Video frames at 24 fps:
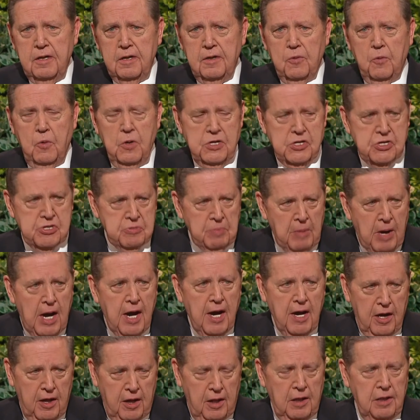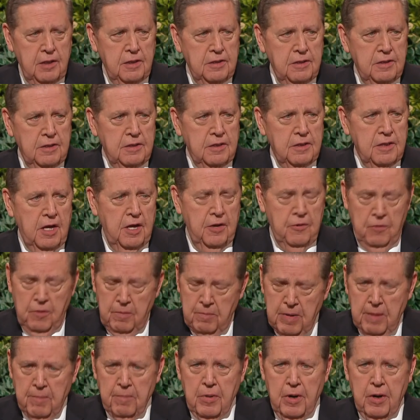We smile and
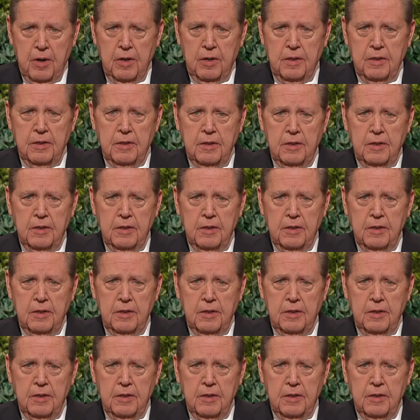remember